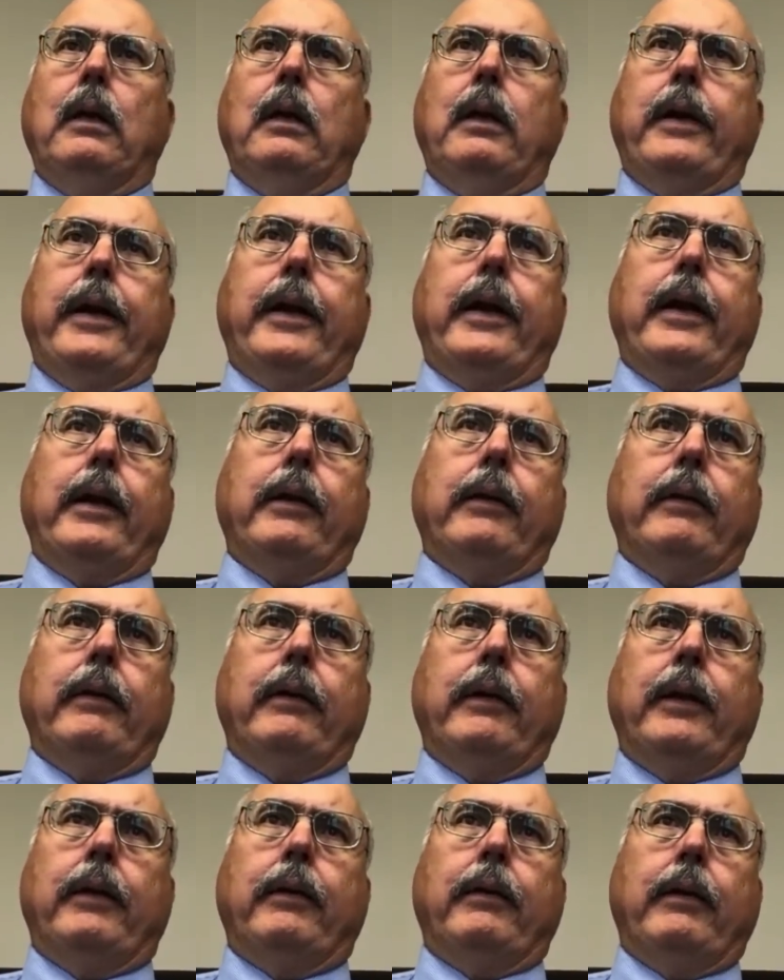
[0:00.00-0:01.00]
And I
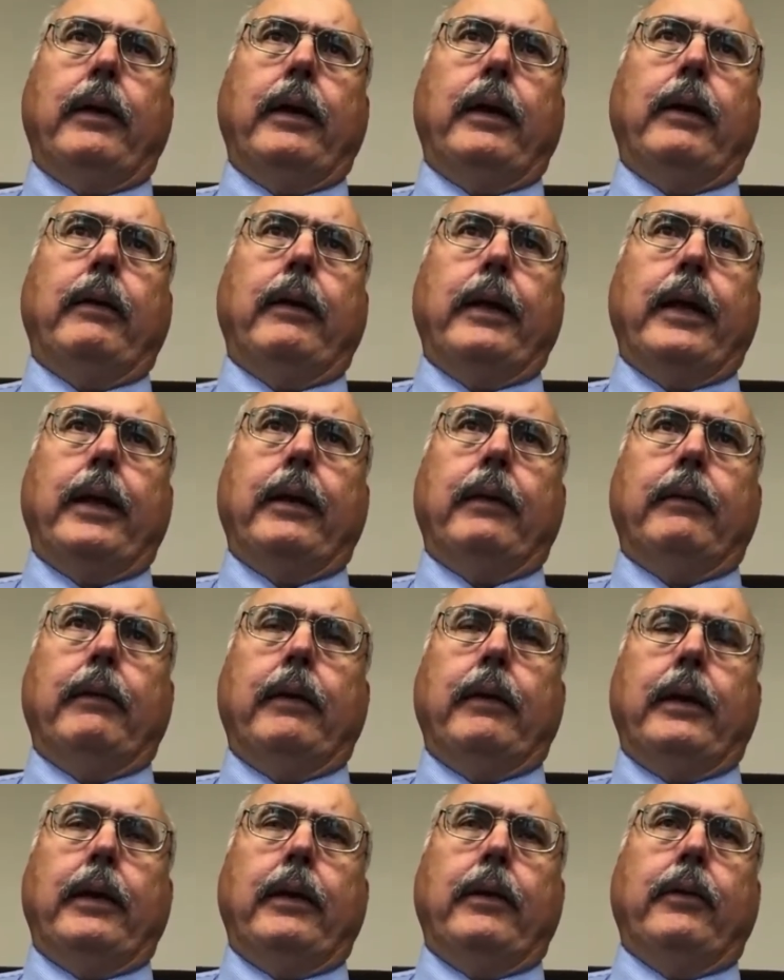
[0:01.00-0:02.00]
and and that
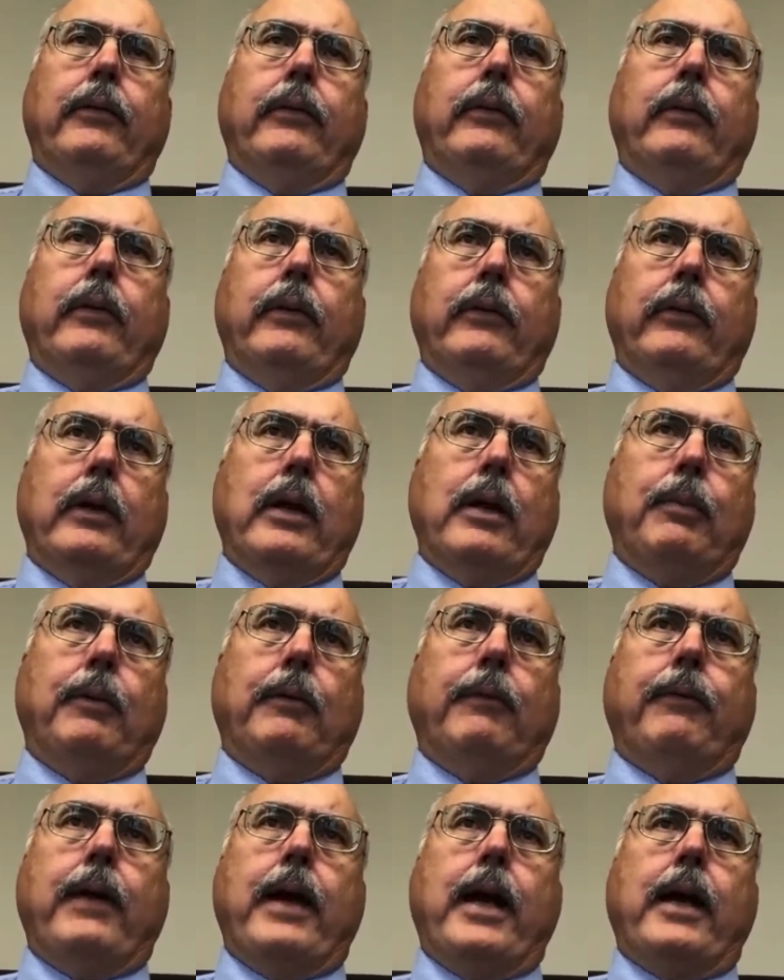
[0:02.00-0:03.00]
and there's there's a couple
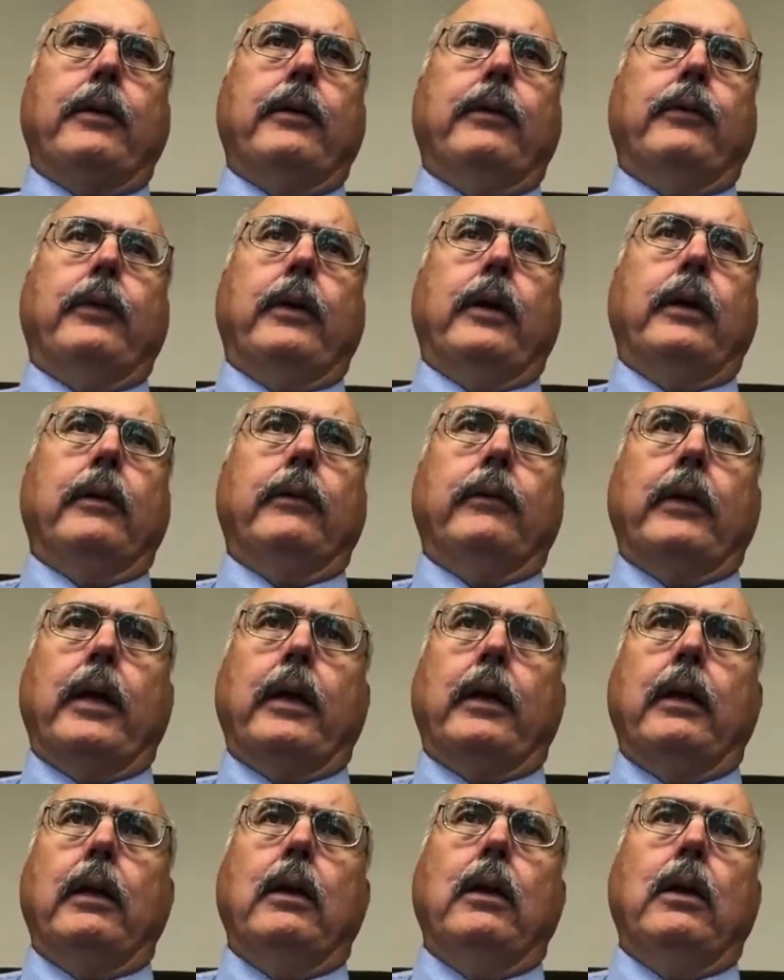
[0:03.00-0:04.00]
of factors in is
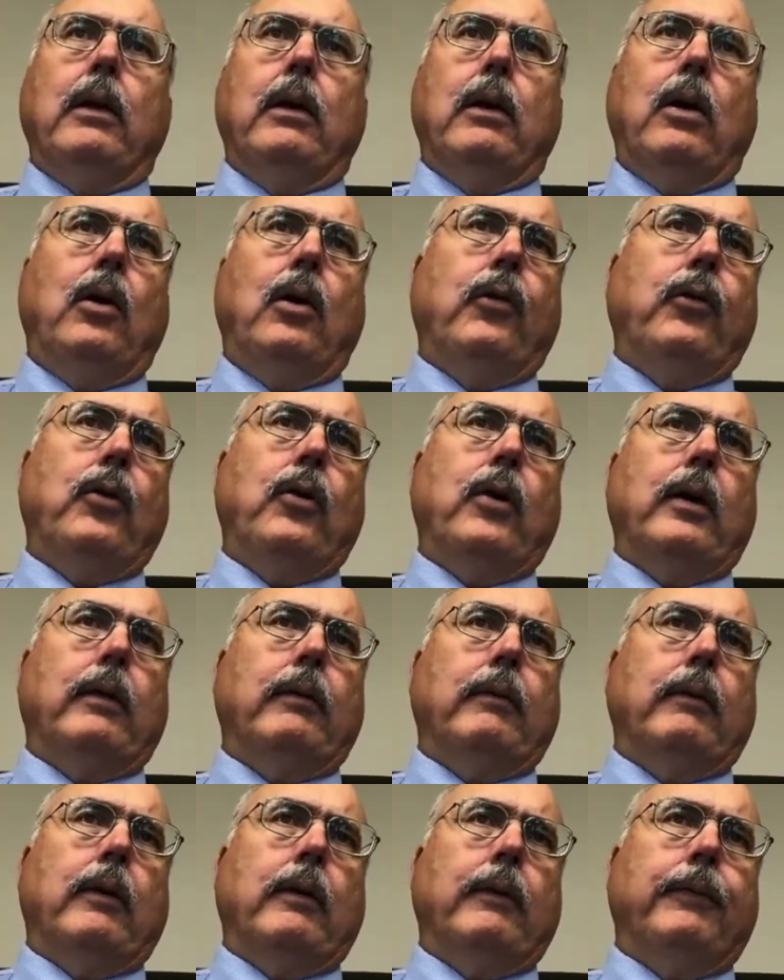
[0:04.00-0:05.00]
that although
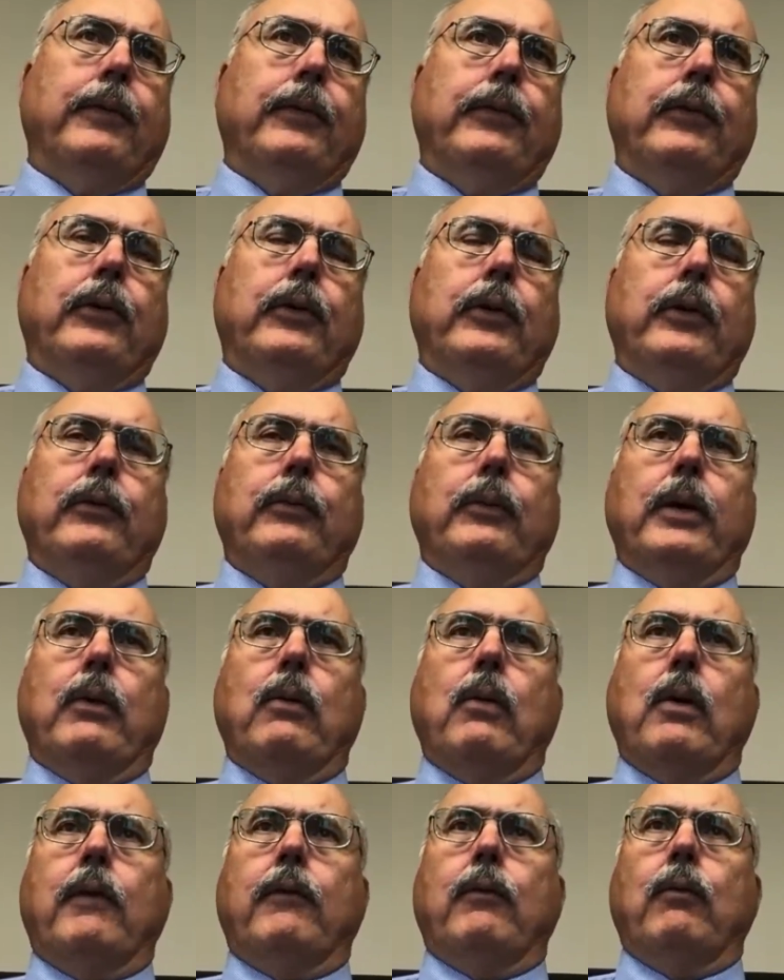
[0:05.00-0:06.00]
our, our facilities we
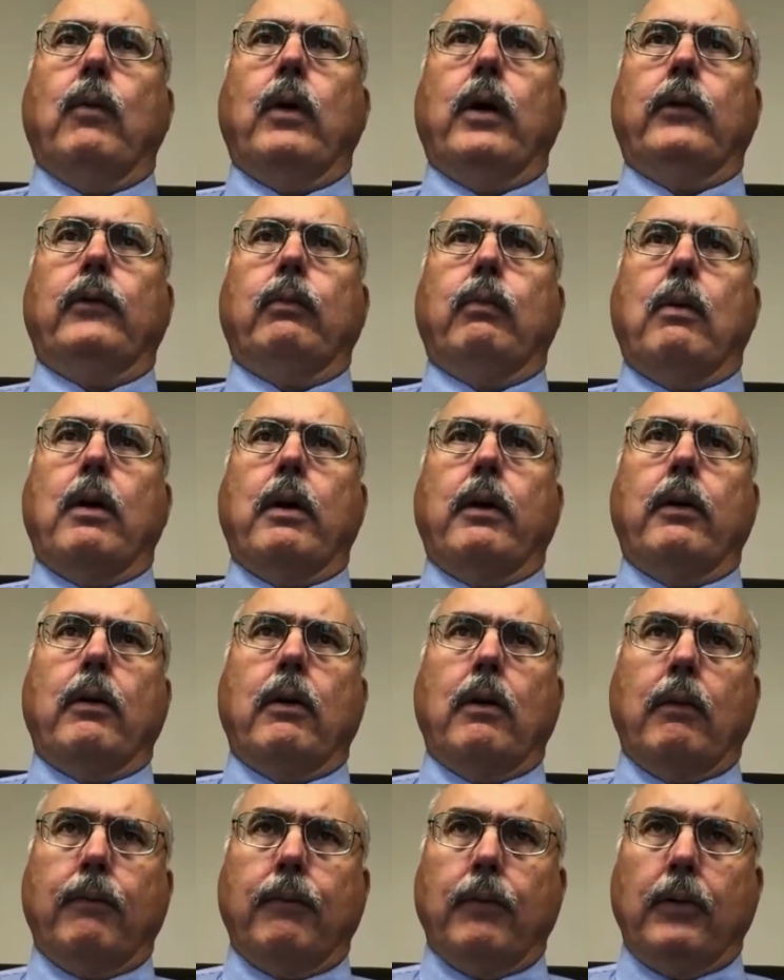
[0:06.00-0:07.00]
acquire from Westwater
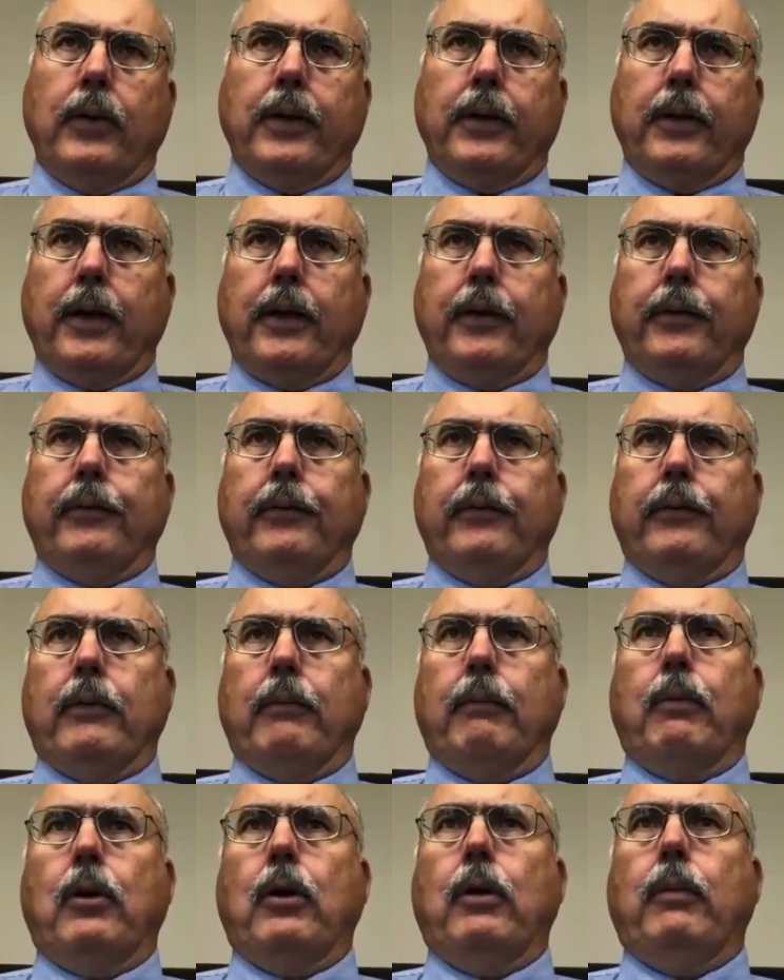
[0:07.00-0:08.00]
are fully licensed
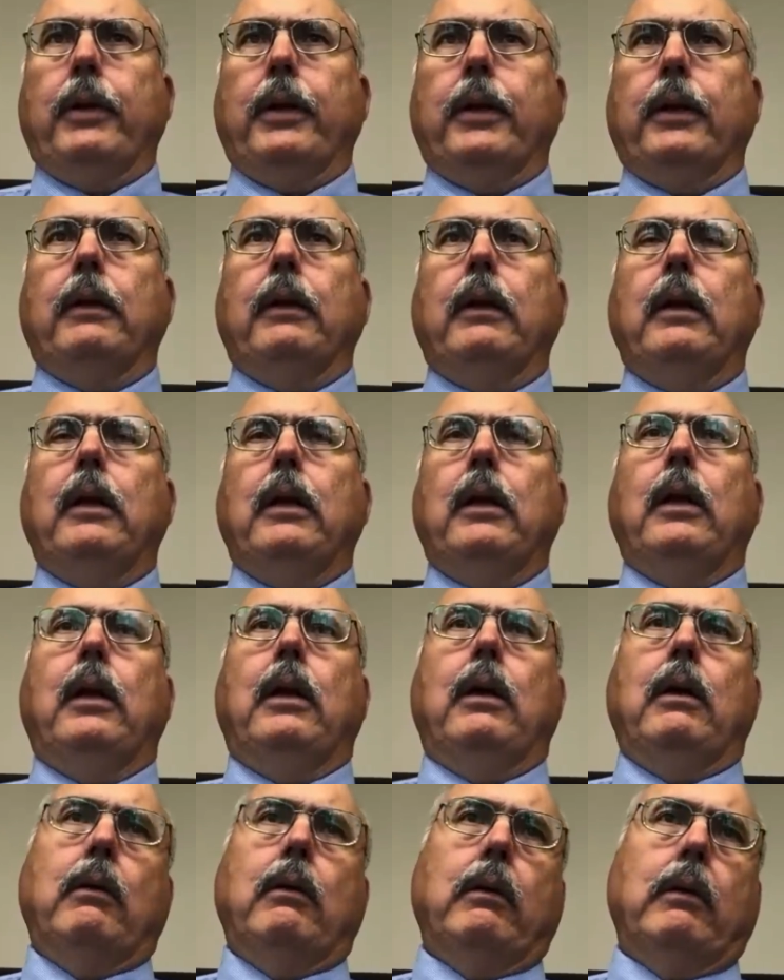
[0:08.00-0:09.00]
and permitted,
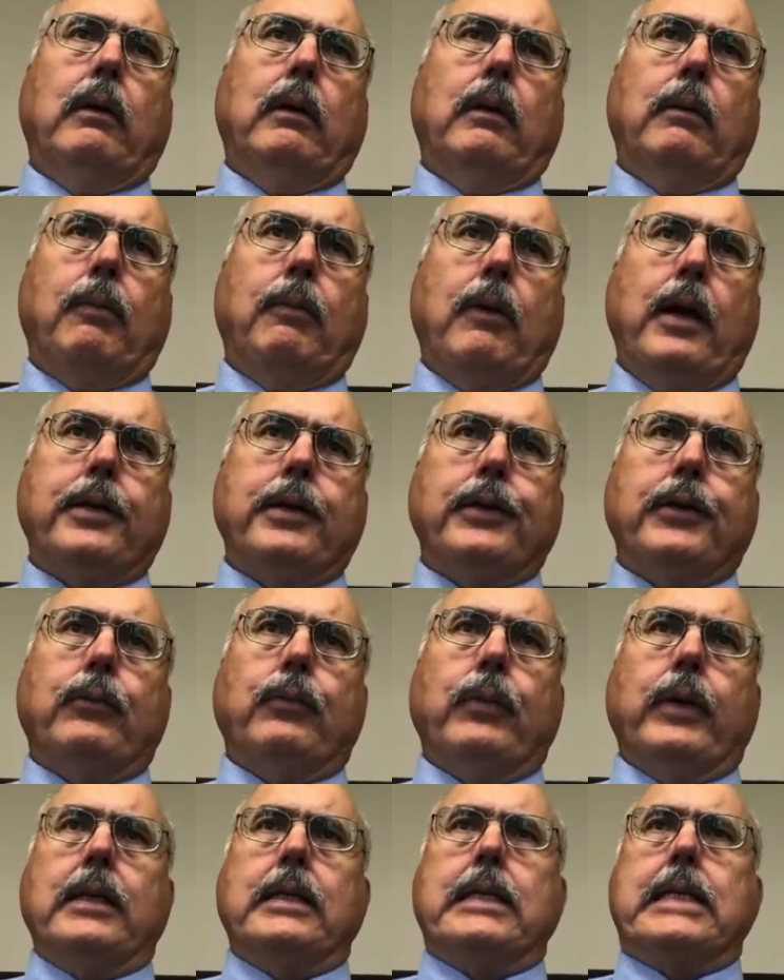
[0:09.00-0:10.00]
the projects
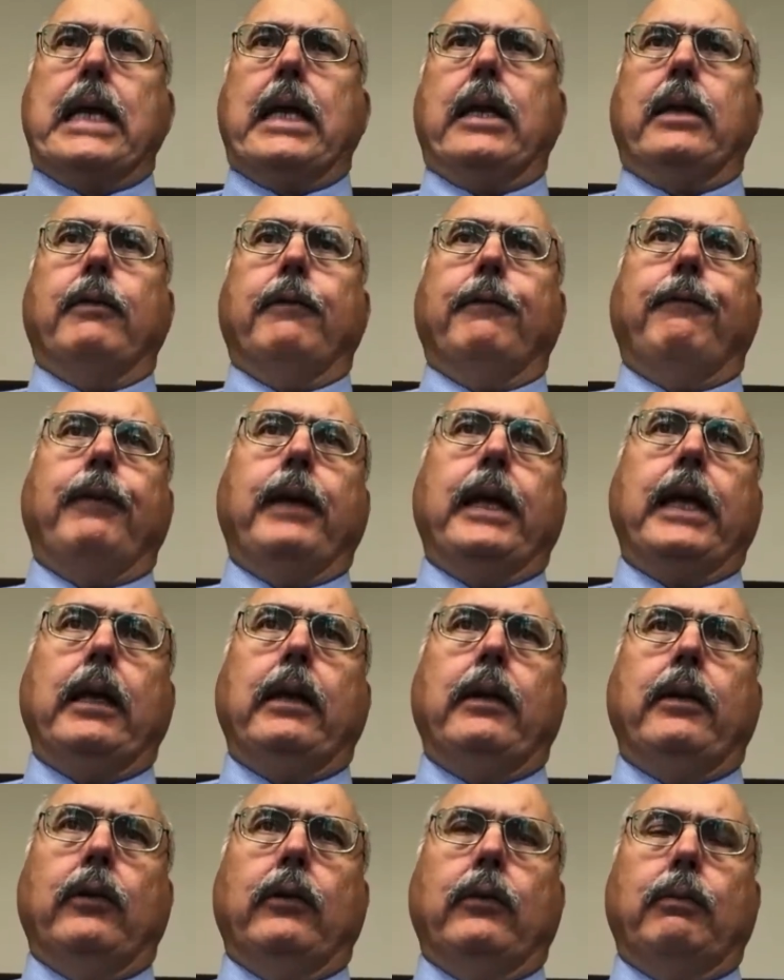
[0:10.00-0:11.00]
we intend to
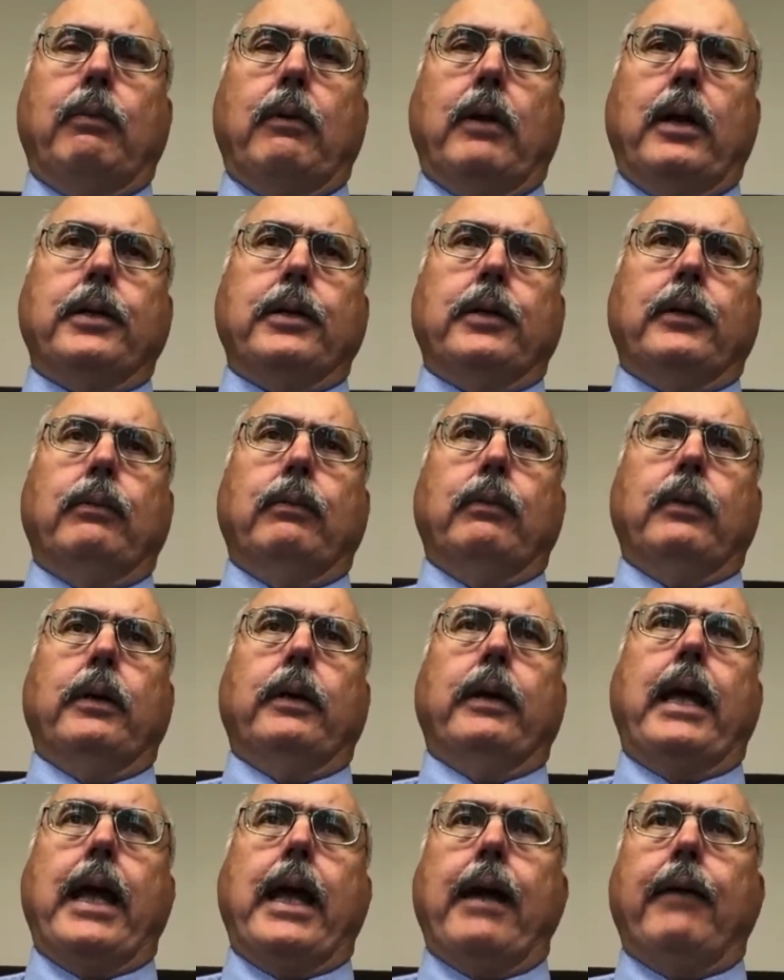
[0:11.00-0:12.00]
feed those projects with
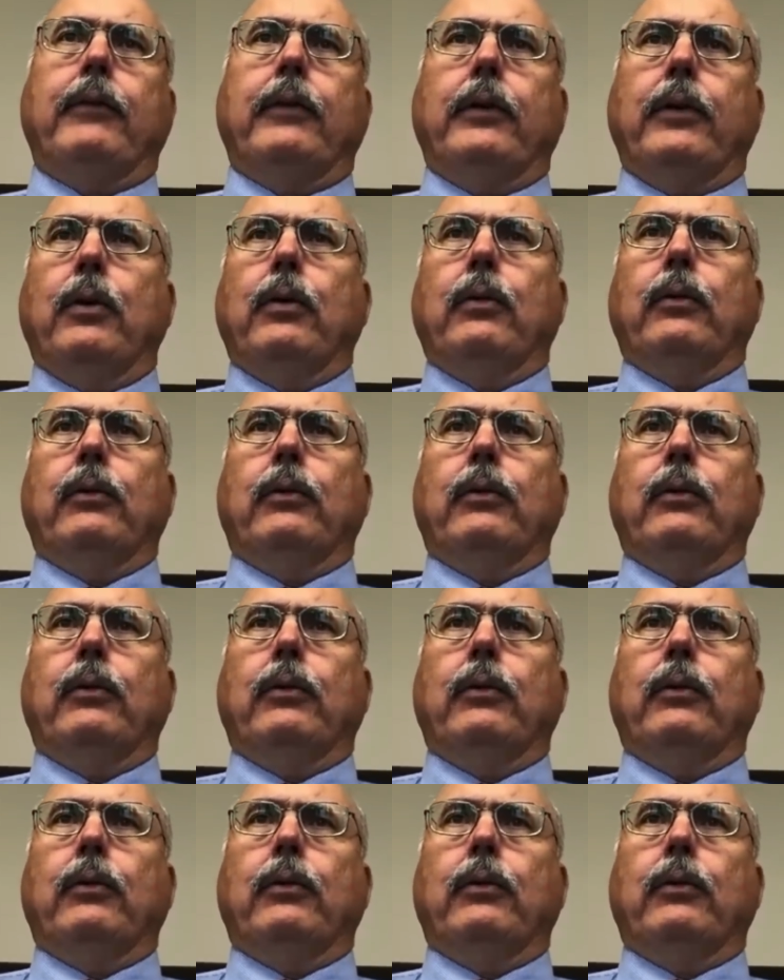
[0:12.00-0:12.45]
have to go